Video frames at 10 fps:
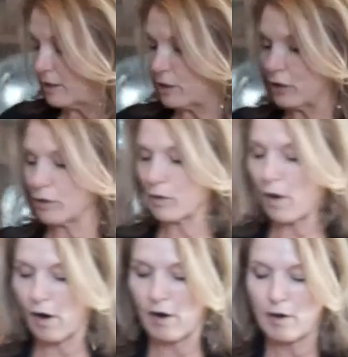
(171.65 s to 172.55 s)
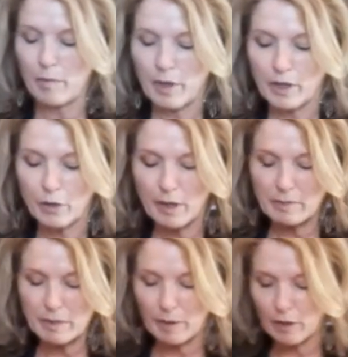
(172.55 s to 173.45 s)
to our
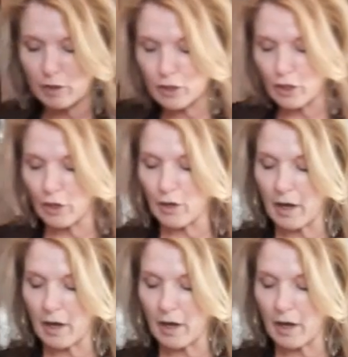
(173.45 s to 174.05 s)
creamed butter and sugar,